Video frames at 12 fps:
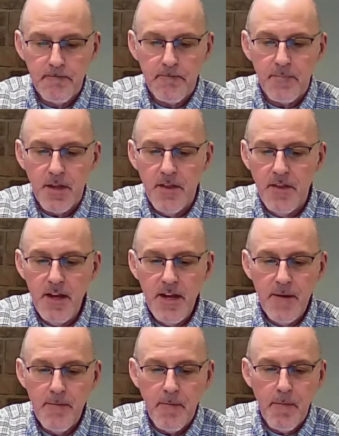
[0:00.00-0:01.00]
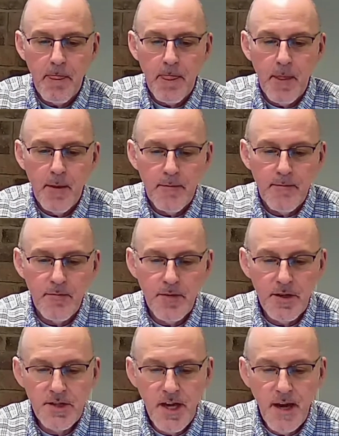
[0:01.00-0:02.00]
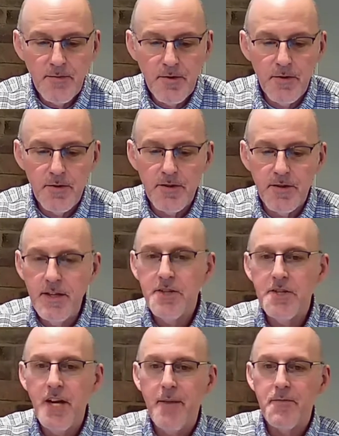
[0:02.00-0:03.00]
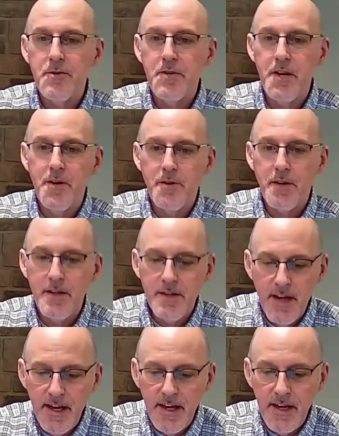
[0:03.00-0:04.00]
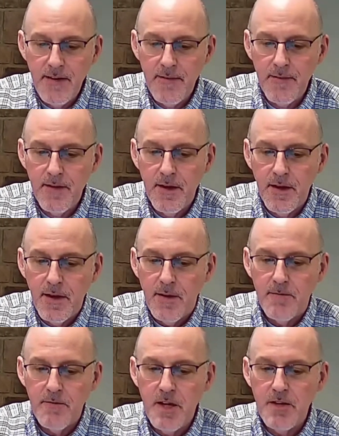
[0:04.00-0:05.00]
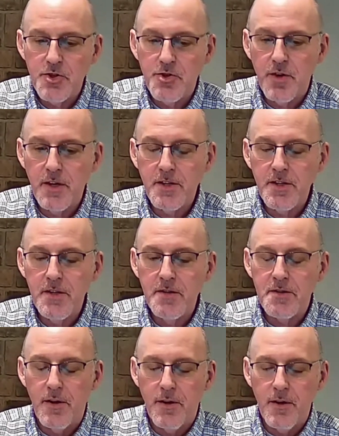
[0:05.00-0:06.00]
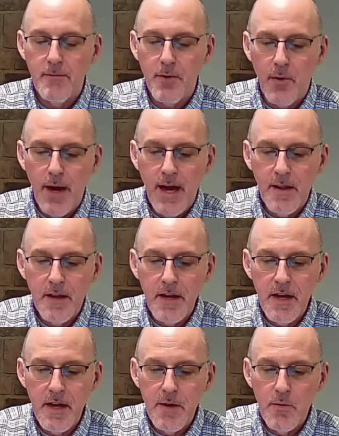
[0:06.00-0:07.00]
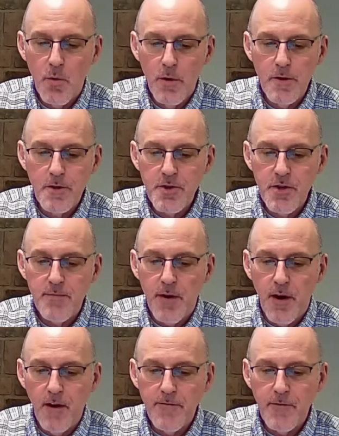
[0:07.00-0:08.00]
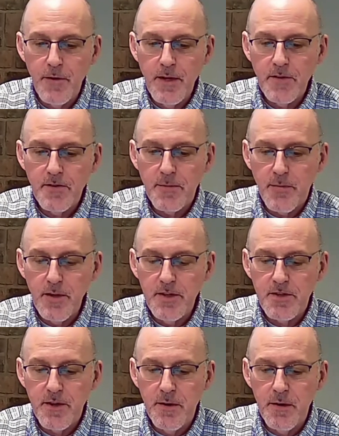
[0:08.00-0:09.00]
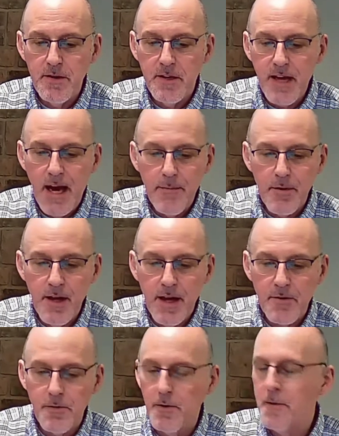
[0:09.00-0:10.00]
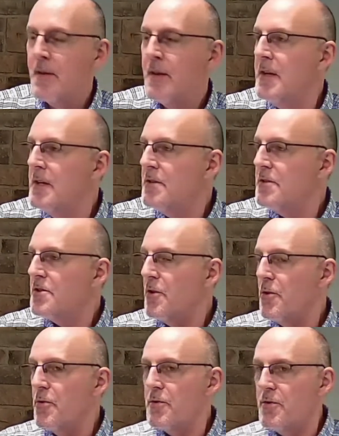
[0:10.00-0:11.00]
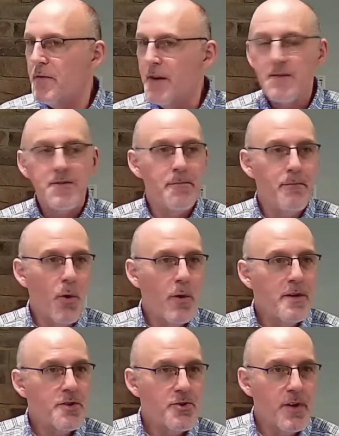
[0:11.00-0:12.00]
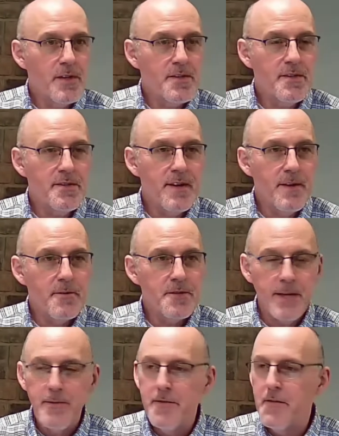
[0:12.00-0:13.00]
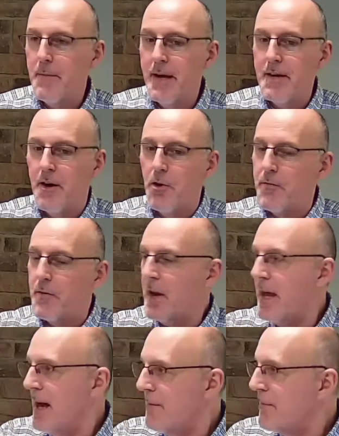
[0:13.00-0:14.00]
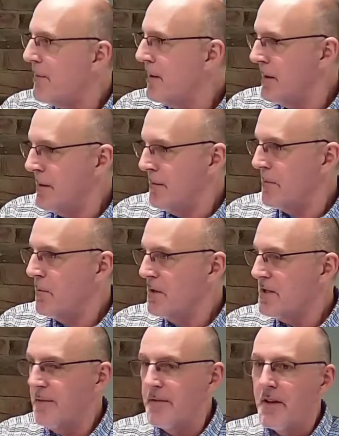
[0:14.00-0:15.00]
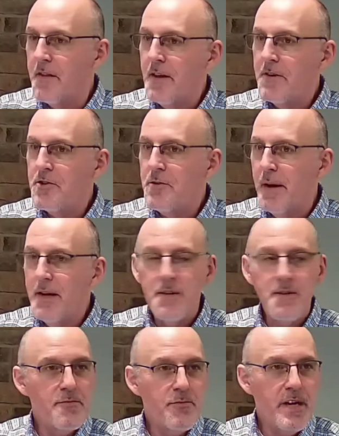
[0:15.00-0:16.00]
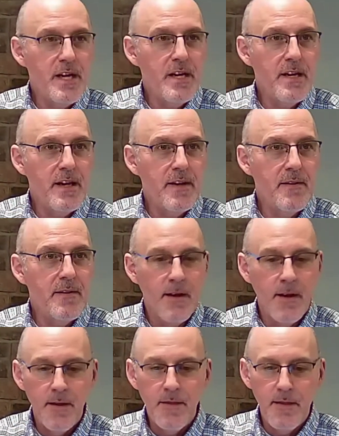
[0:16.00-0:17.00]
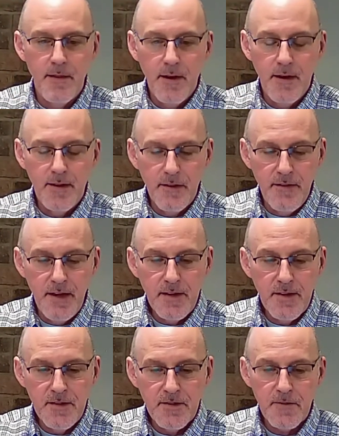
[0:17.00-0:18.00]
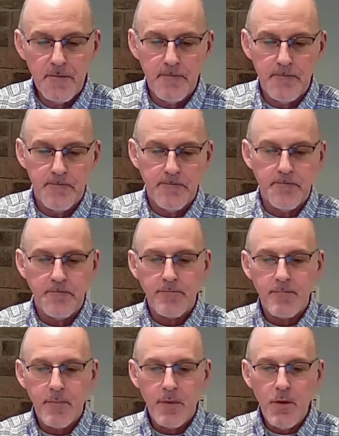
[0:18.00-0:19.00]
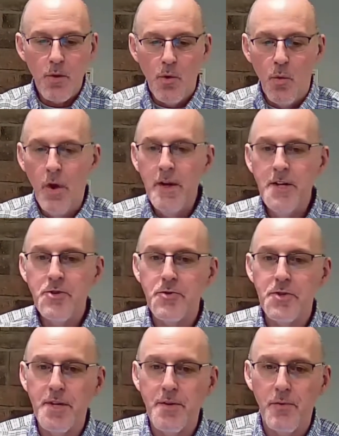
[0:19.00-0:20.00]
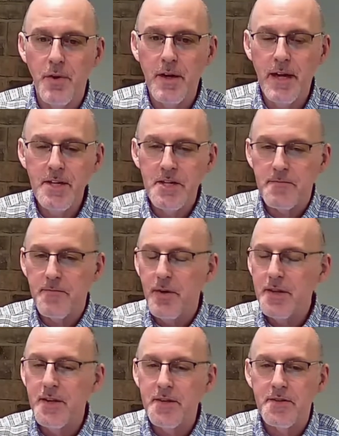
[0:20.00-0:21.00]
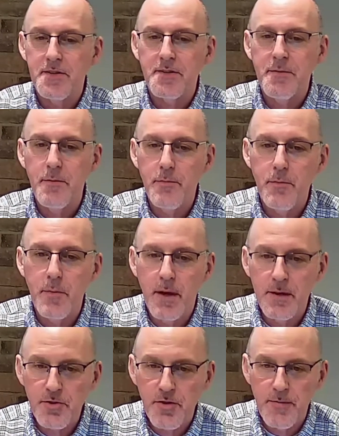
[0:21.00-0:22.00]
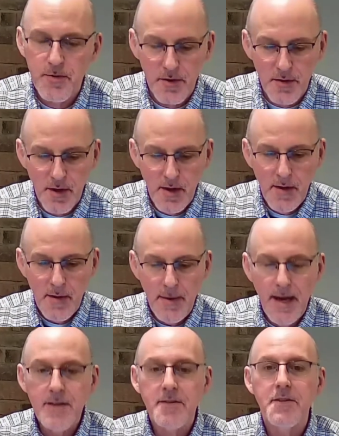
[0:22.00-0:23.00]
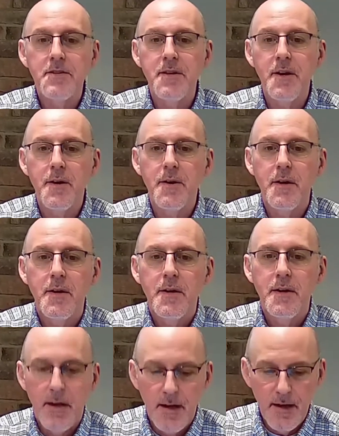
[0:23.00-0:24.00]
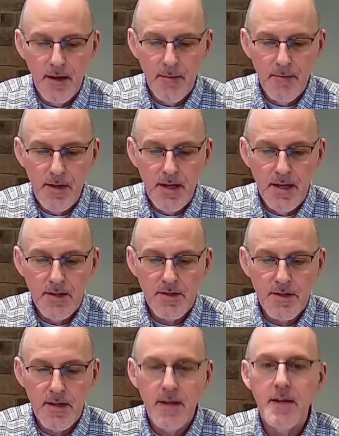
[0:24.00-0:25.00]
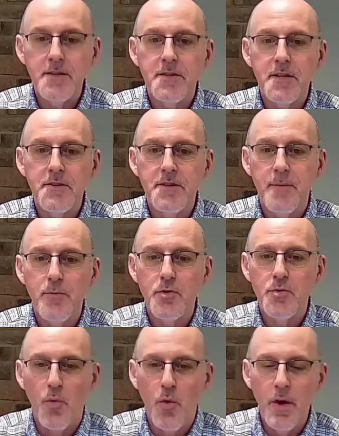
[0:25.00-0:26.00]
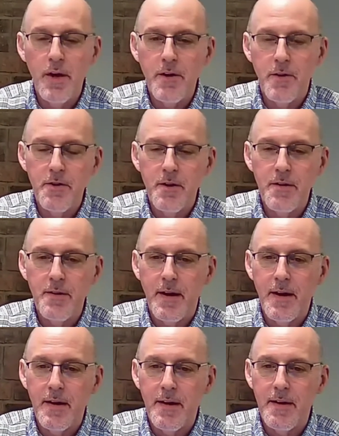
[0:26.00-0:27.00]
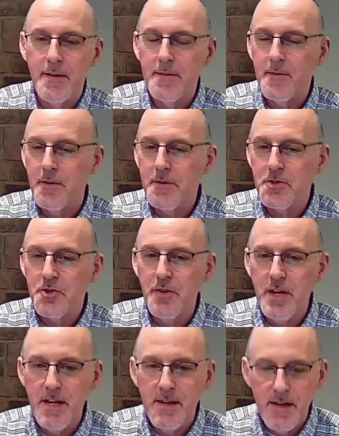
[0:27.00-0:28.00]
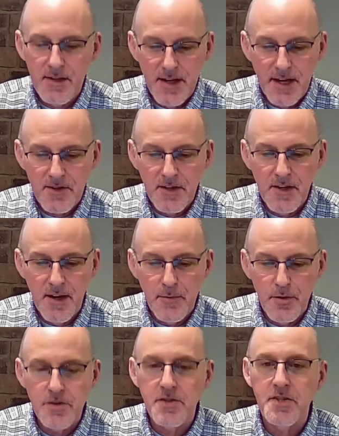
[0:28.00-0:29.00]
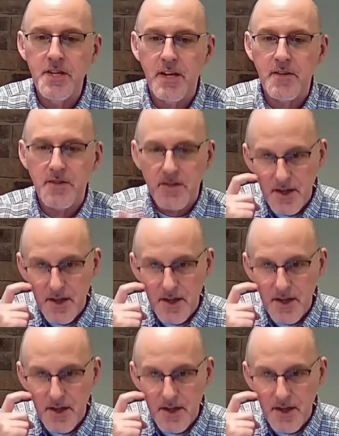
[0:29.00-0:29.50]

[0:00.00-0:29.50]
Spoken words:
these chapters here contain instructions on morality, worship, offerings, the priesthood, the tabernacle. So you get some more instructions there. Some of it might overlap with some of the things you might read in Leviticus. One interesting one, I just put this scripture passage there. And it says Numbers 1 on the screen. It's actually Numbers 6,